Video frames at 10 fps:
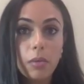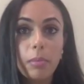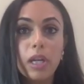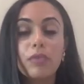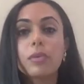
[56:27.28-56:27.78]

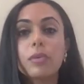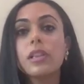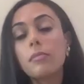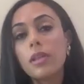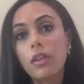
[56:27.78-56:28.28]
But if we
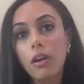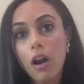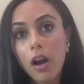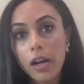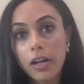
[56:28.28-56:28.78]
limit the
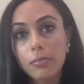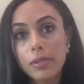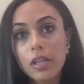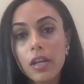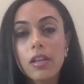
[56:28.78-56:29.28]

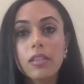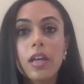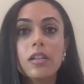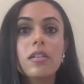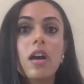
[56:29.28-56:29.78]
carbs,
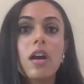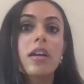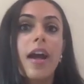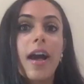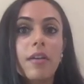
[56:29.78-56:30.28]
then it's not
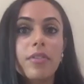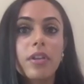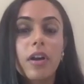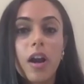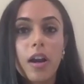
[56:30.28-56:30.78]
going to have
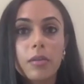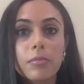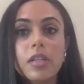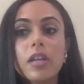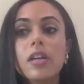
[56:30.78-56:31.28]
the
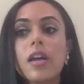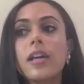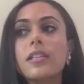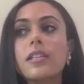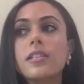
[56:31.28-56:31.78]
carbs
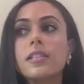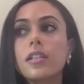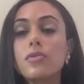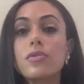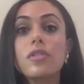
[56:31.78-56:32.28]
and it's
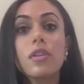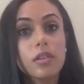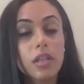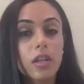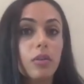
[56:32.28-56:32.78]
going to use
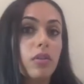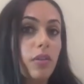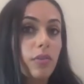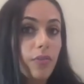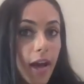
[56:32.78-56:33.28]
it's going to go to
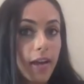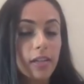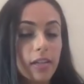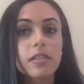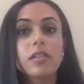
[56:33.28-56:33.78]
the fat
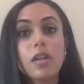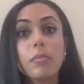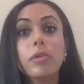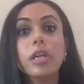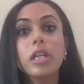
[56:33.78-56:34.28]
and it's going to
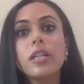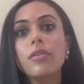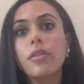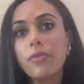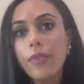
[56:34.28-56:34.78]
start breaking
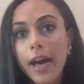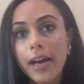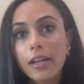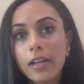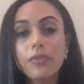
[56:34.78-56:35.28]
down the
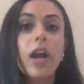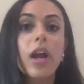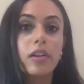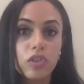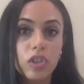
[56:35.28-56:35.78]
fat for
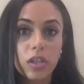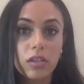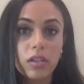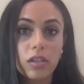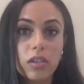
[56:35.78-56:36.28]

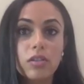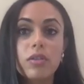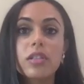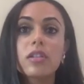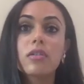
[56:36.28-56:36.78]
energy. So
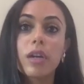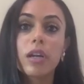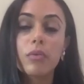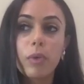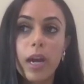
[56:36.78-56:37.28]
that's a
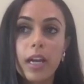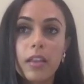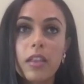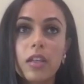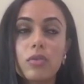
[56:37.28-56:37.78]
great
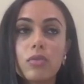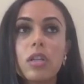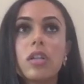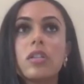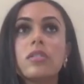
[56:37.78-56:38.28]
way that you
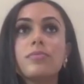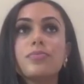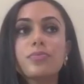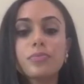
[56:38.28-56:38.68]
can